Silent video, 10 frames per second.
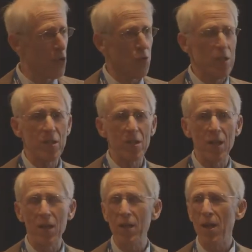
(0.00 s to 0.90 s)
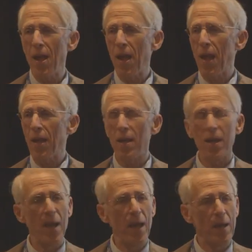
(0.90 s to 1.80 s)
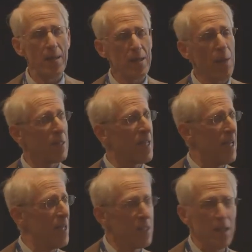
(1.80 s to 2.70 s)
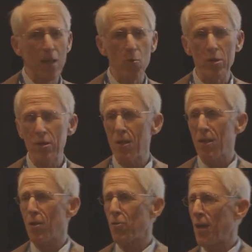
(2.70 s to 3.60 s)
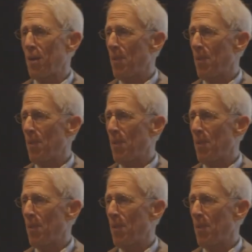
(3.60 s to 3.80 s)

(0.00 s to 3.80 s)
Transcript: interest in, and simultaneously there was a great